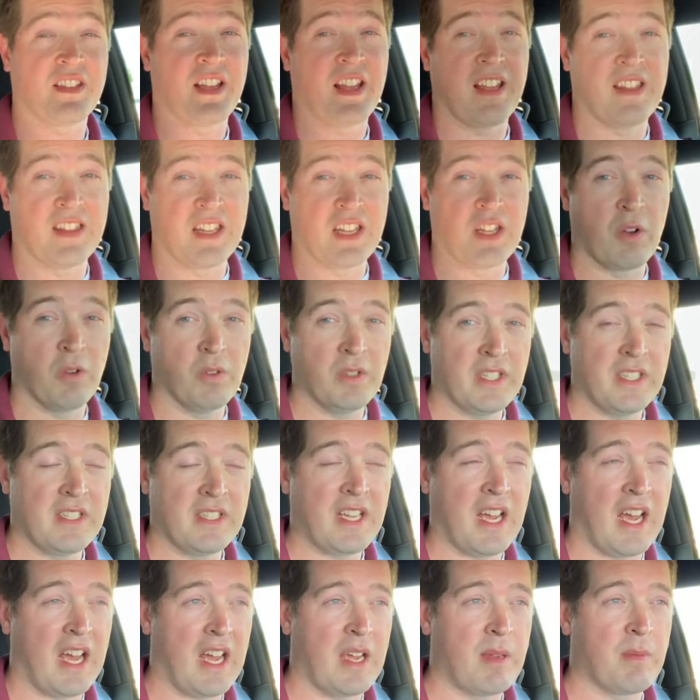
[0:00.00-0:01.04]
and the only
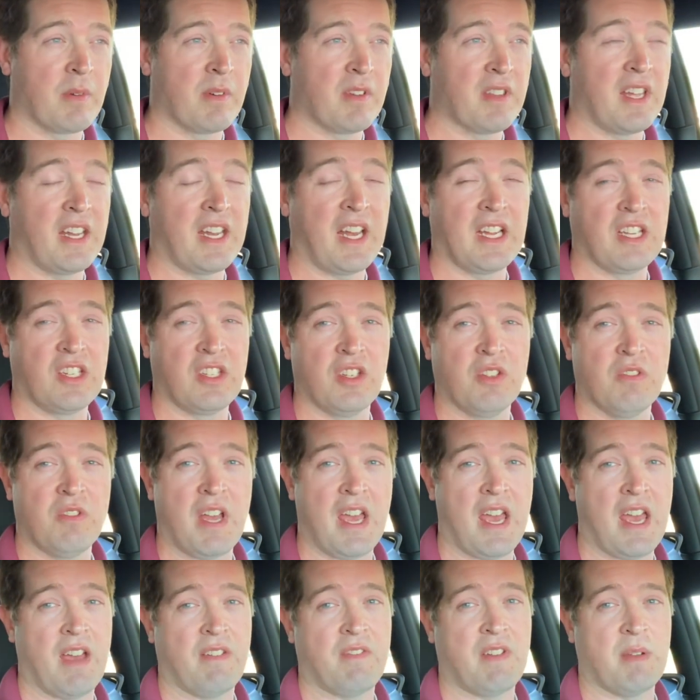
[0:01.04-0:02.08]
timer that I do
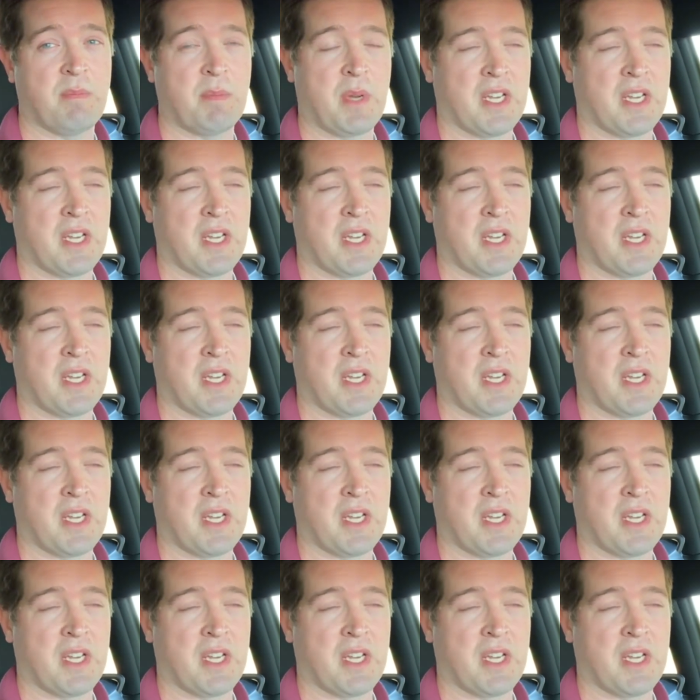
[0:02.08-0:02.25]
have on